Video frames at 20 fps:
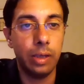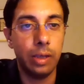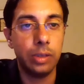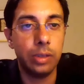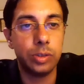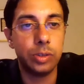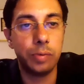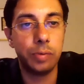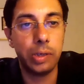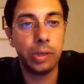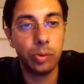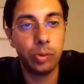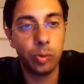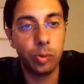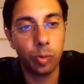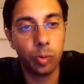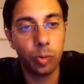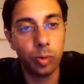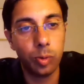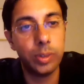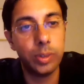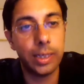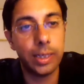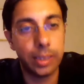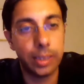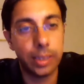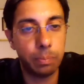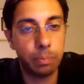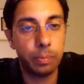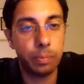So when you code that
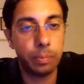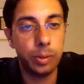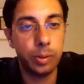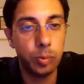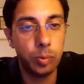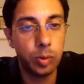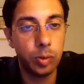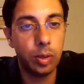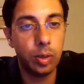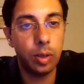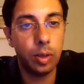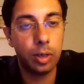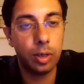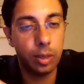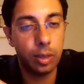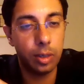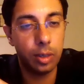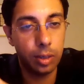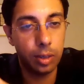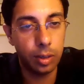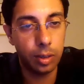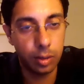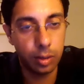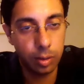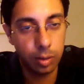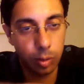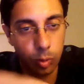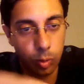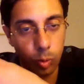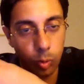up, you would
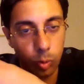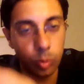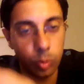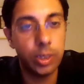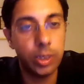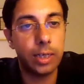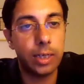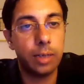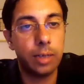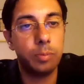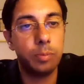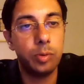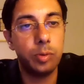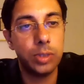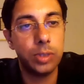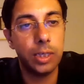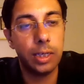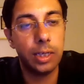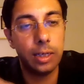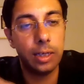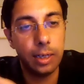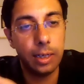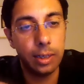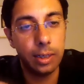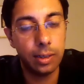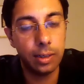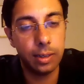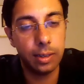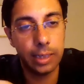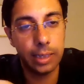code that up using
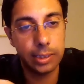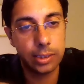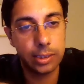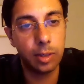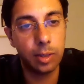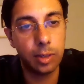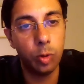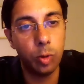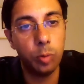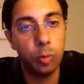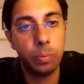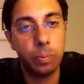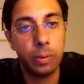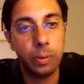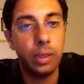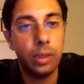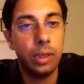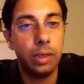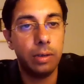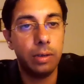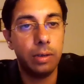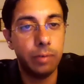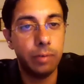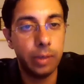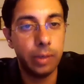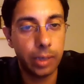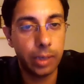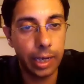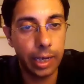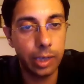a nested loop
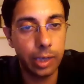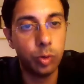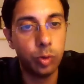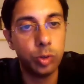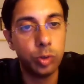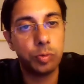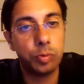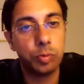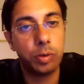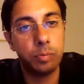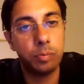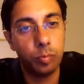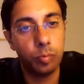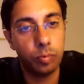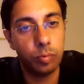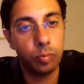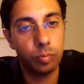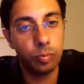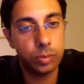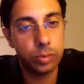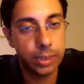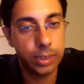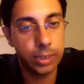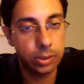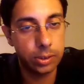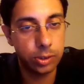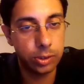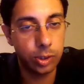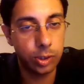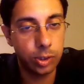where I goes from say
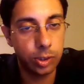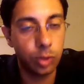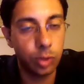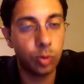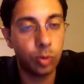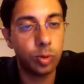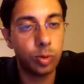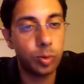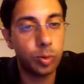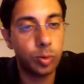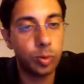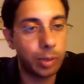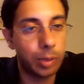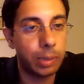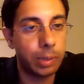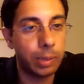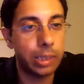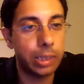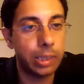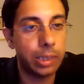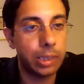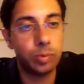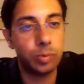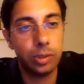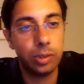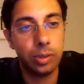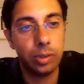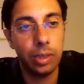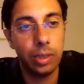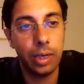0 to n minus 1
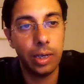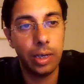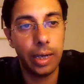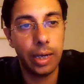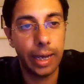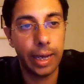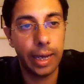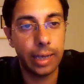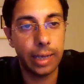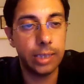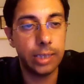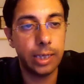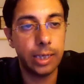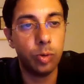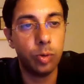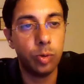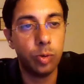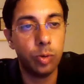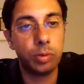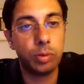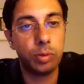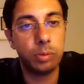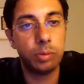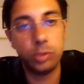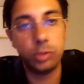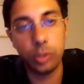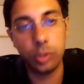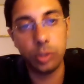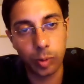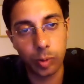and j goes from 0
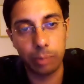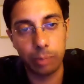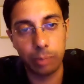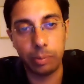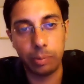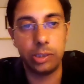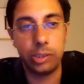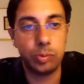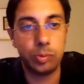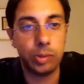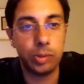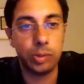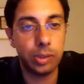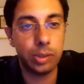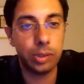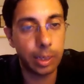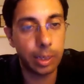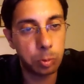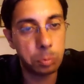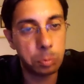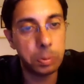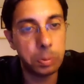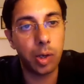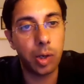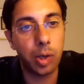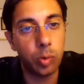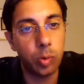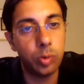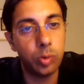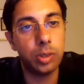to n minus 1. That would be a
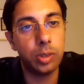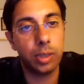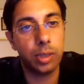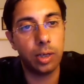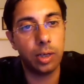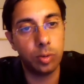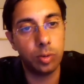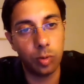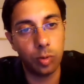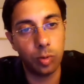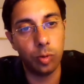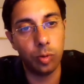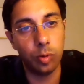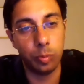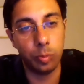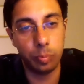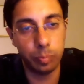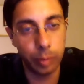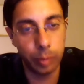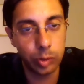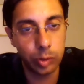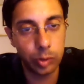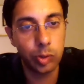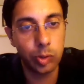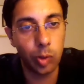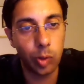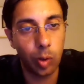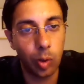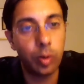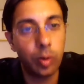counter control loop because you
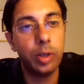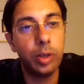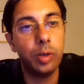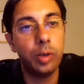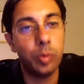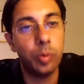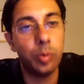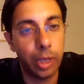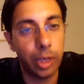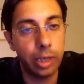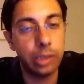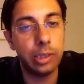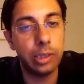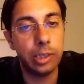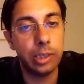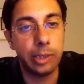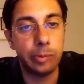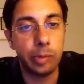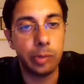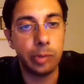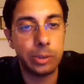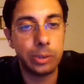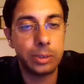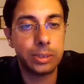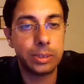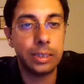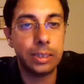already know n in advance.